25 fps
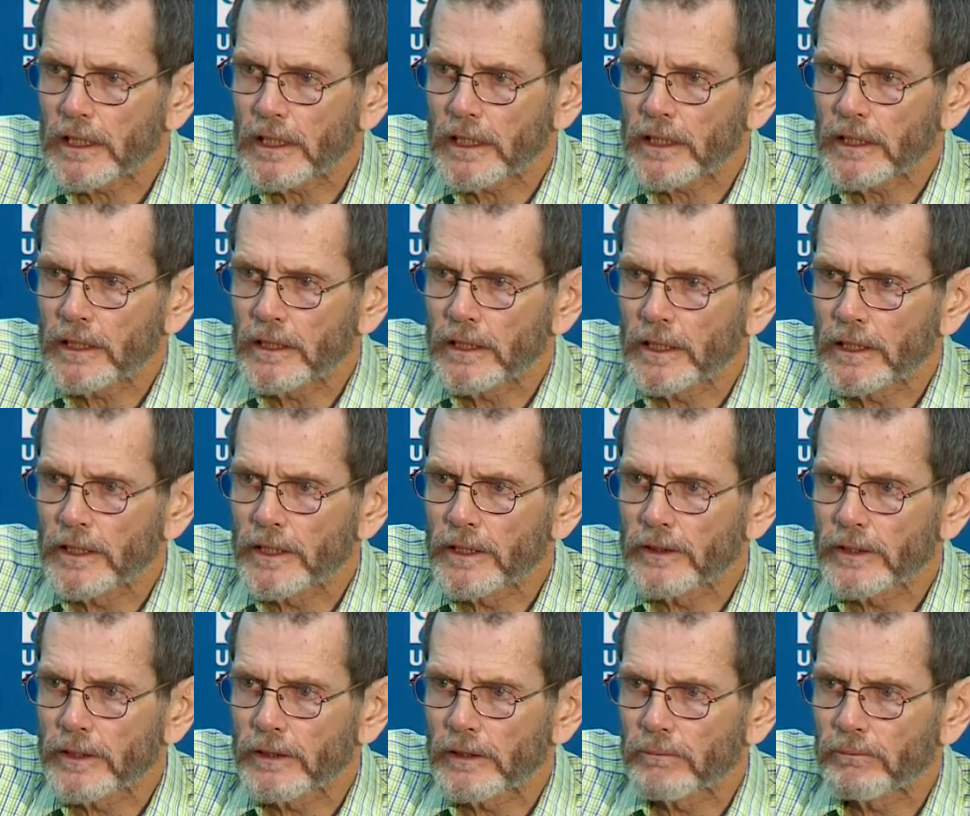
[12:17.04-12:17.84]

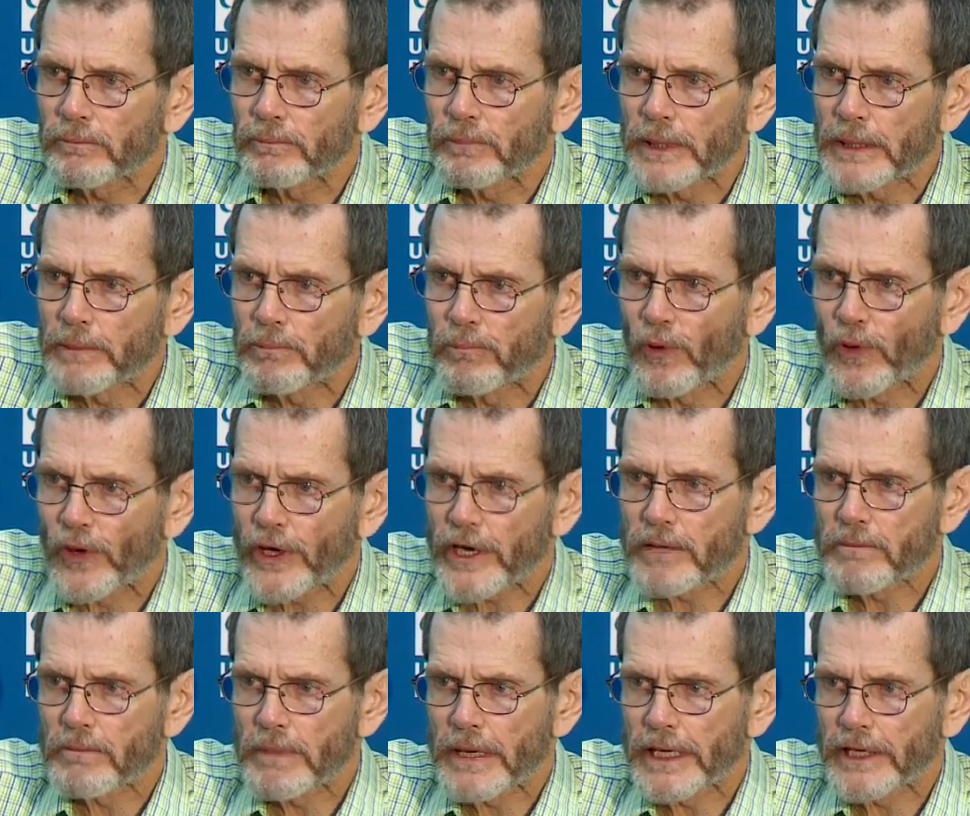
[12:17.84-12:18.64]
in
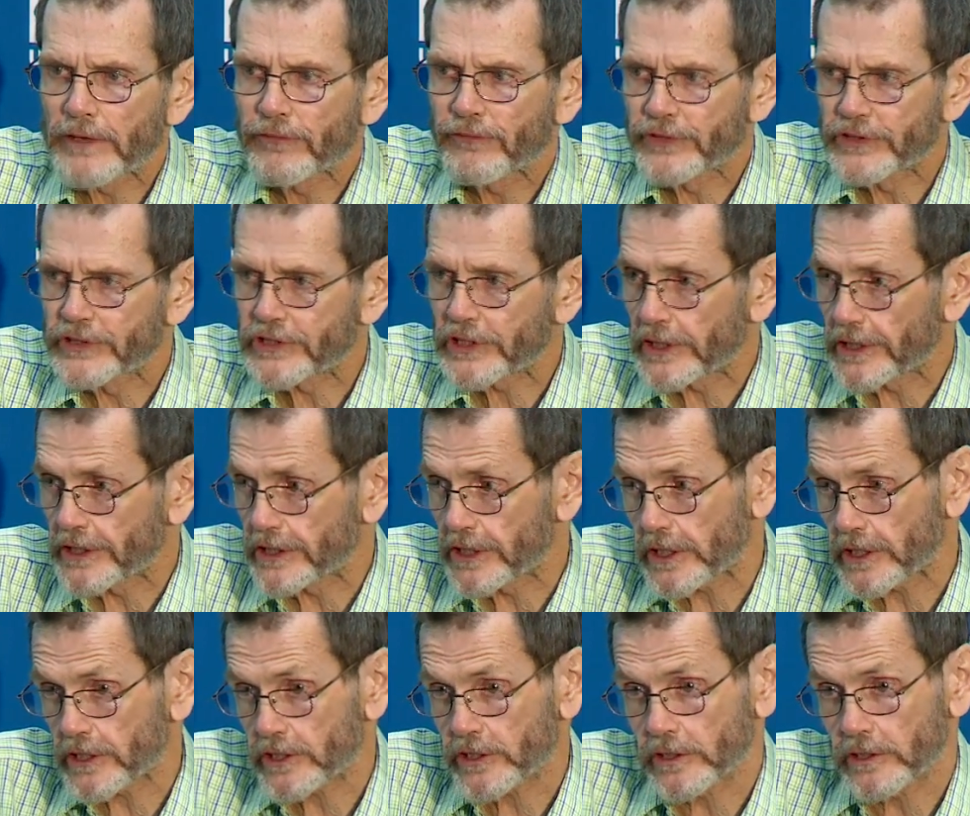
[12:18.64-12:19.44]
importing my
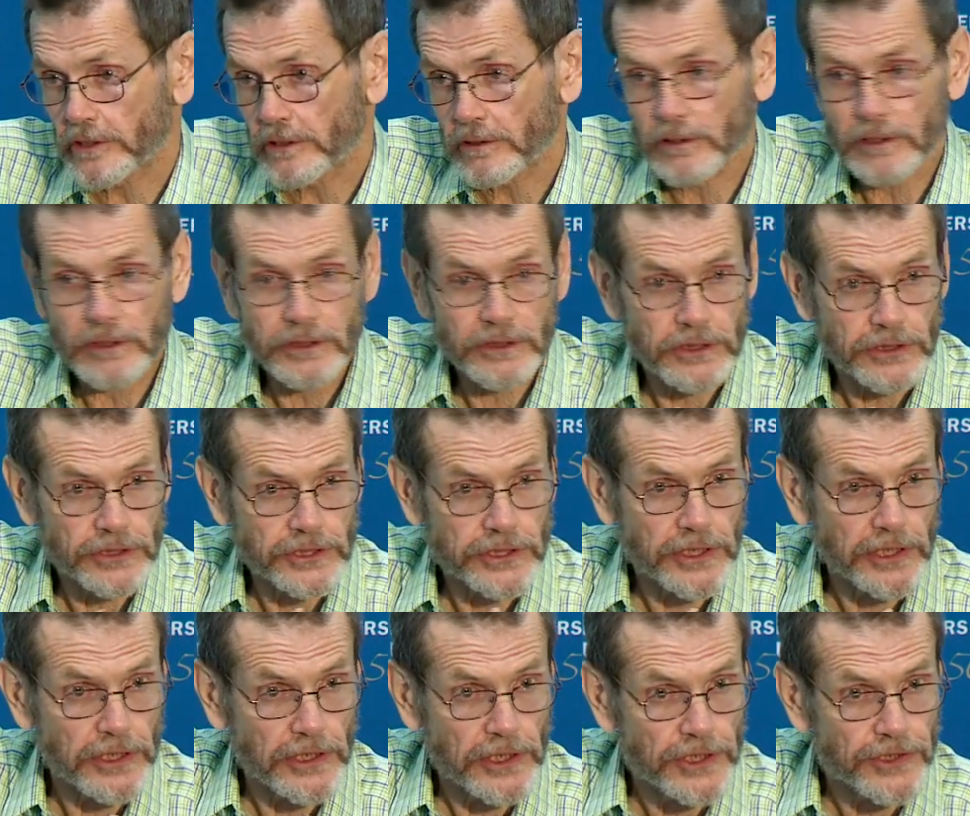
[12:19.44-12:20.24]
facilitation
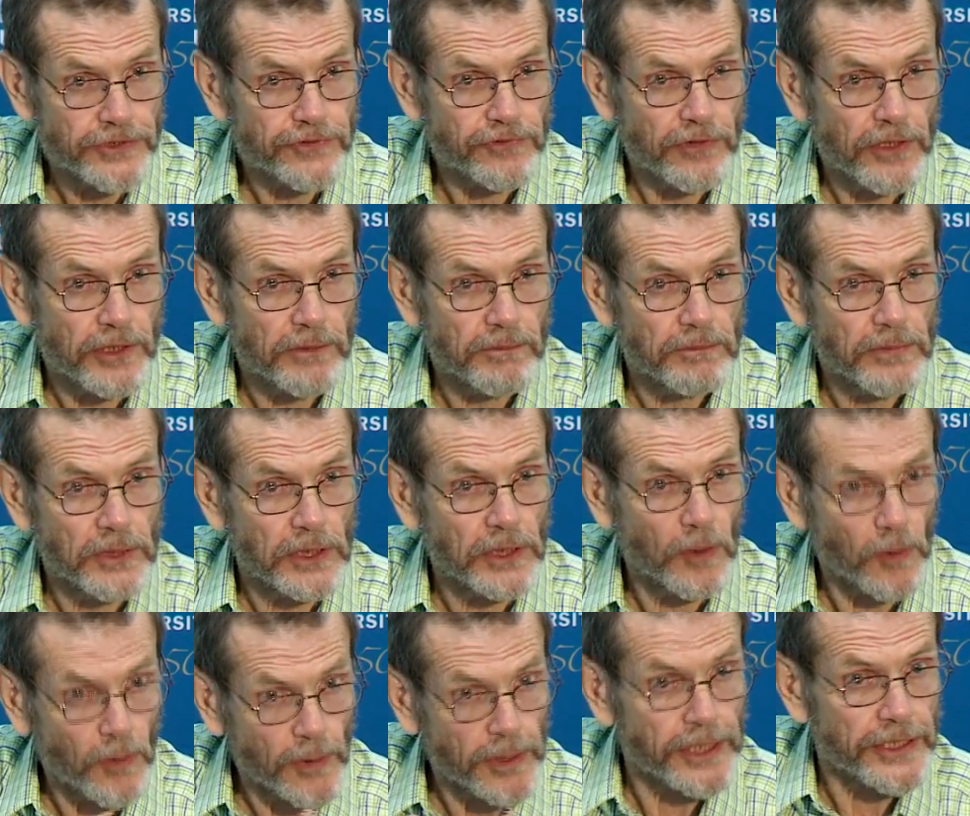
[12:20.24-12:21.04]
skills from
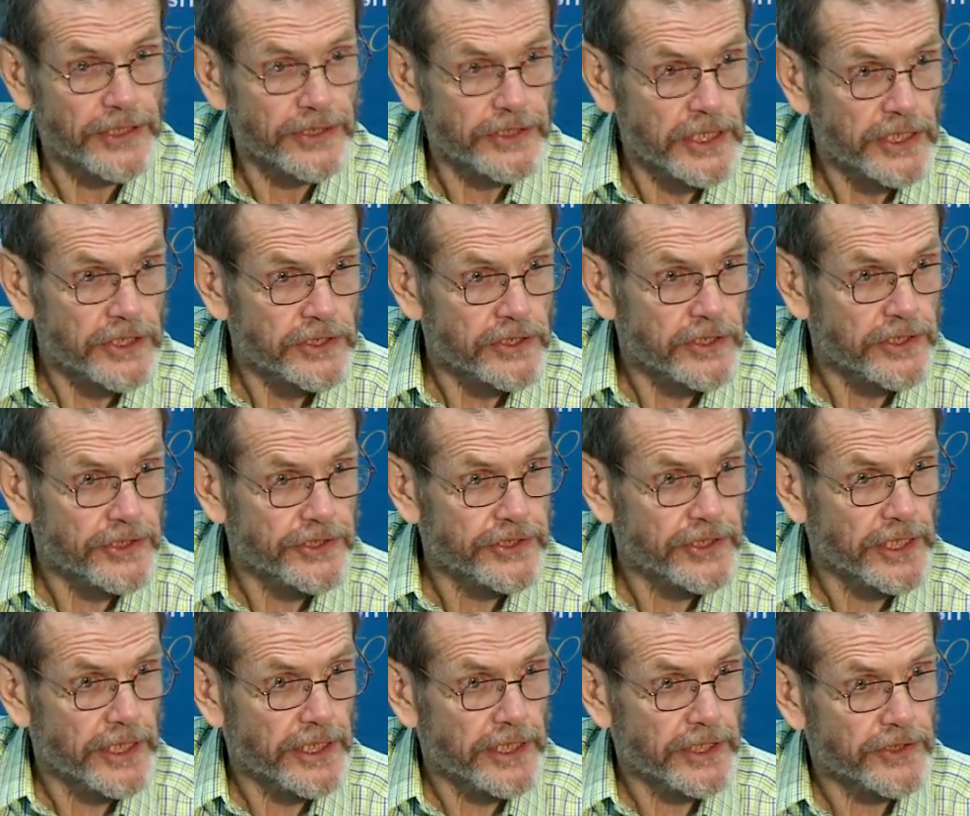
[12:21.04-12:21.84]
organizational
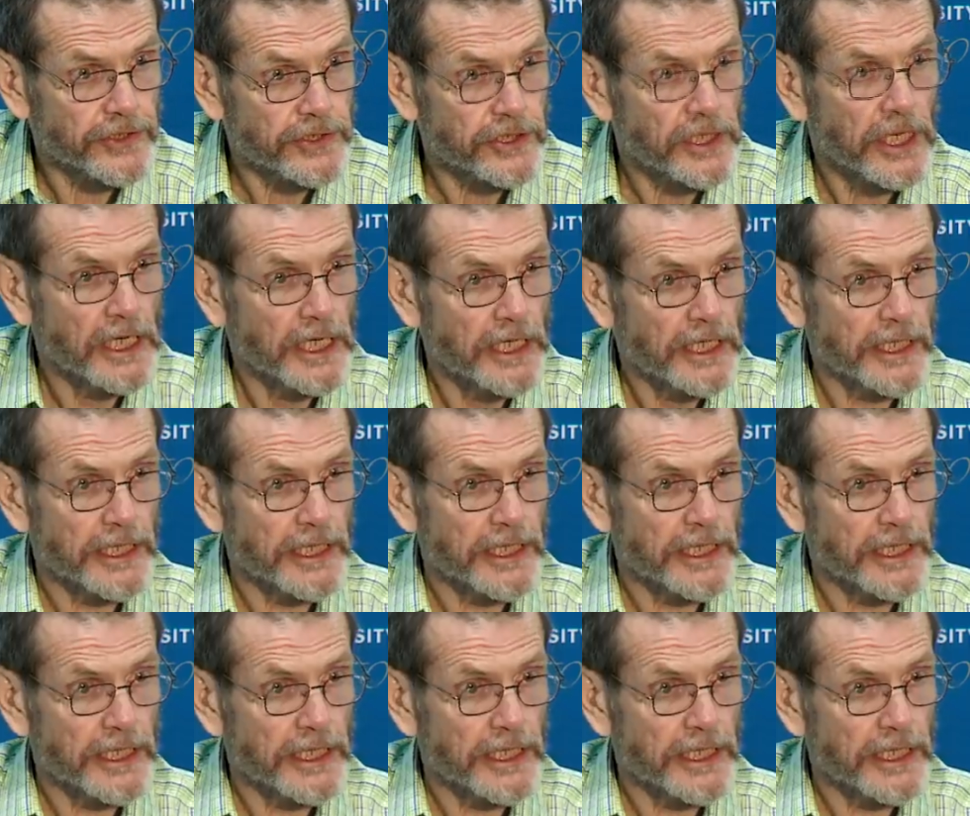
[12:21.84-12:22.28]
settings